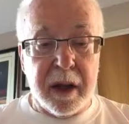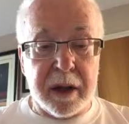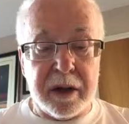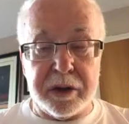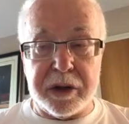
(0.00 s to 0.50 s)
I
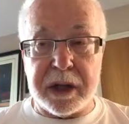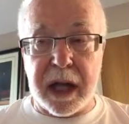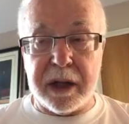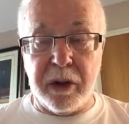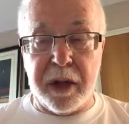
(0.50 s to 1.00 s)
could
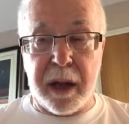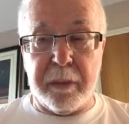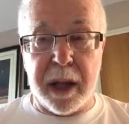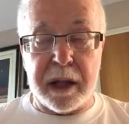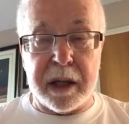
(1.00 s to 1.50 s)
stand on
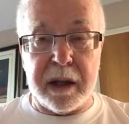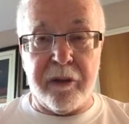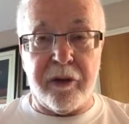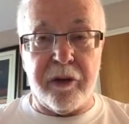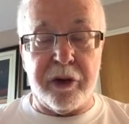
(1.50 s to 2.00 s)
that balcony
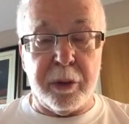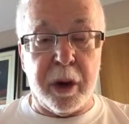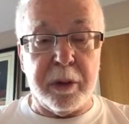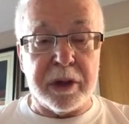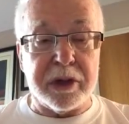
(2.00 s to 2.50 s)
for a few
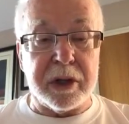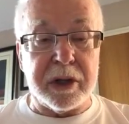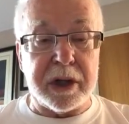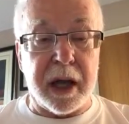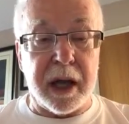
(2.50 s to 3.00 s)
moments and
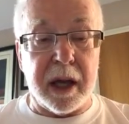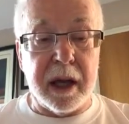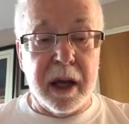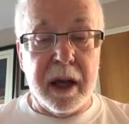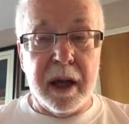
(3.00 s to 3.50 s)
say,
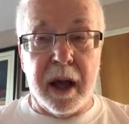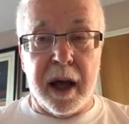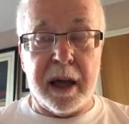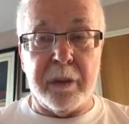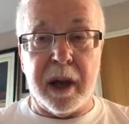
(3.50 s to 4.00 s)

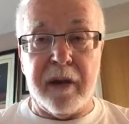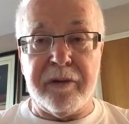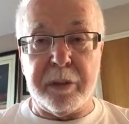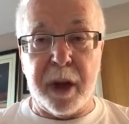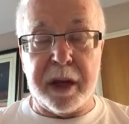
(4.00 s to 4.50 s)
"I am
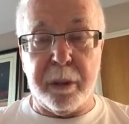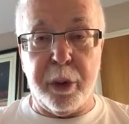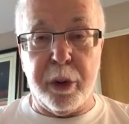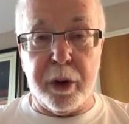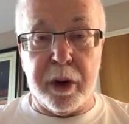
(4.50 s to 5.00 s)
loved by the
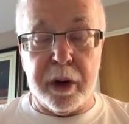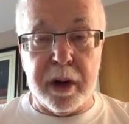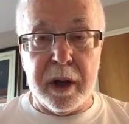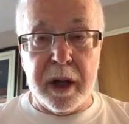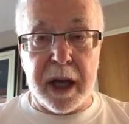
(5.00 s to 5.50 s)
poor
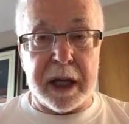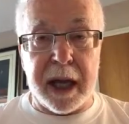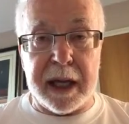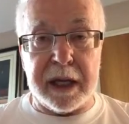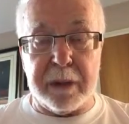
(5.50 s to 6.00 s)
and
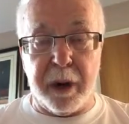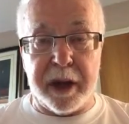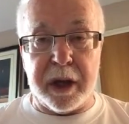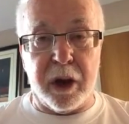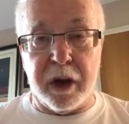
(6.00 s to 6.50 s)
hated
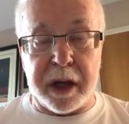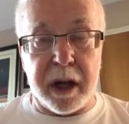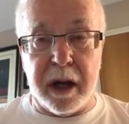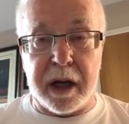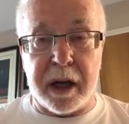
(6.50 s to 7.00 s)
by the
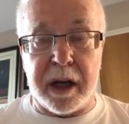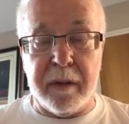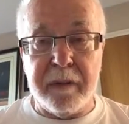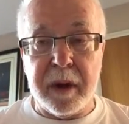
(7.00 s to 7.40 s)
oligarchy."